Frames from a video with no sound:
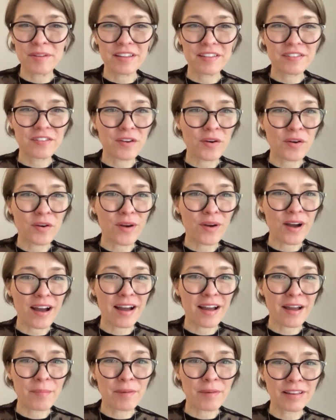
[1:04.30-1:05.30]
So
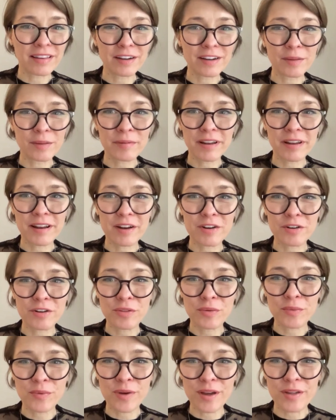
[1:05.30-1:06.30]
I'm a little bit under
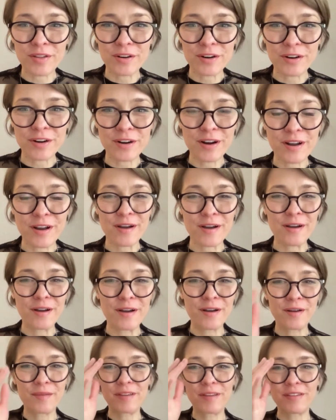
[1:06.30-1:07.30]
the weather.
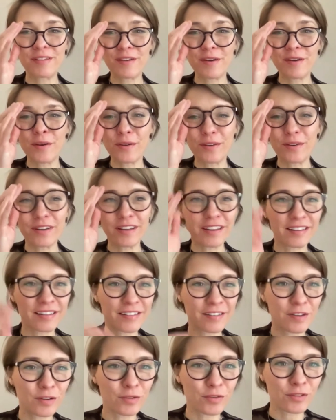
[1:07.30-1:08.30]
So
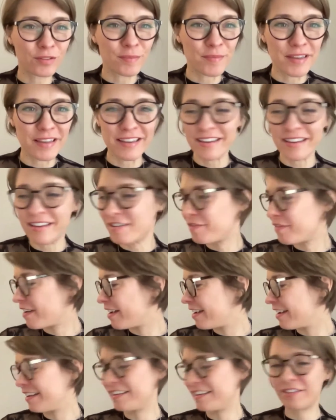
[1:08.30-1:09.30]
excuse me if
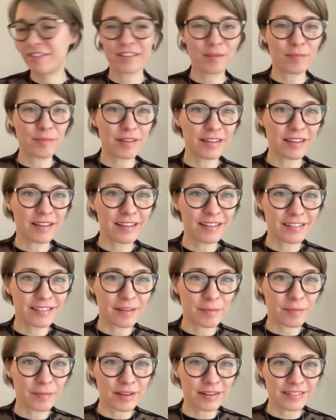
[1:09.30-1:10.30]
you see me
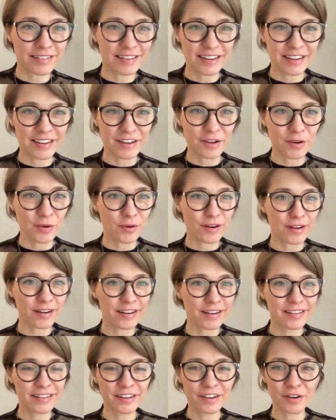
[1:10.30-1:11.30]
sipping tea or,
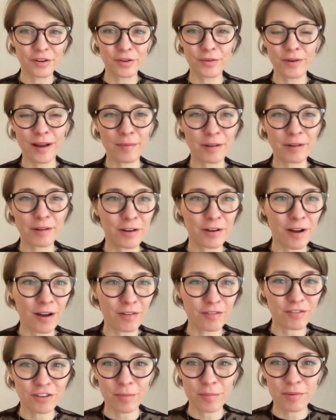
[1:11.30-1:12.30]
grabbing a
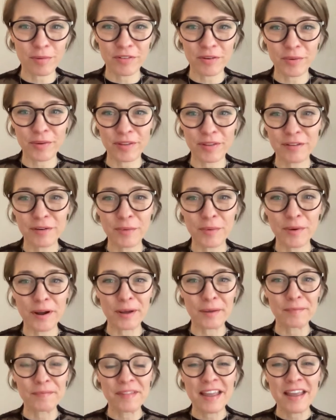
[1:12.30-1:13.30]
cough drop every once in a
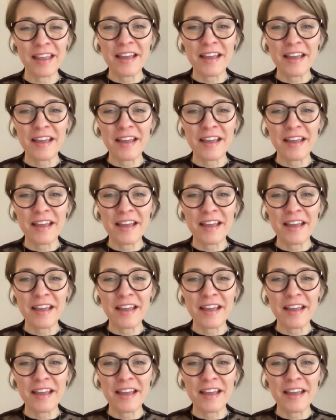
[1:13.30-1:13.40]
while.